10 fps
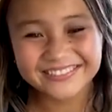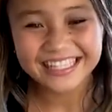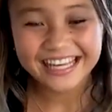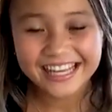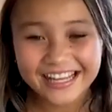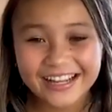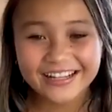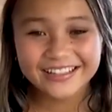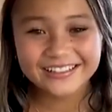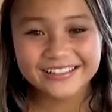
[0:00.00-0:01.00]

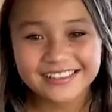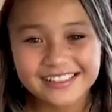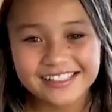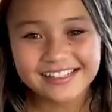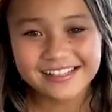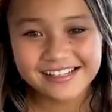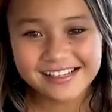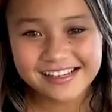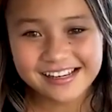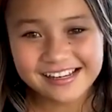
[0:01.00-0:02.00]

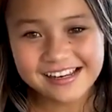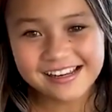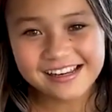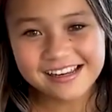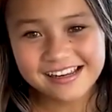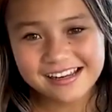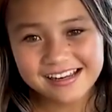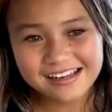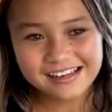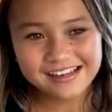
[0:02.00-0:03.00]

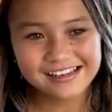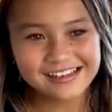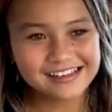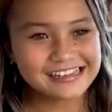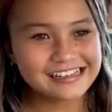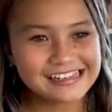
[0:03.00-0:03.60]
The person shown says nothing.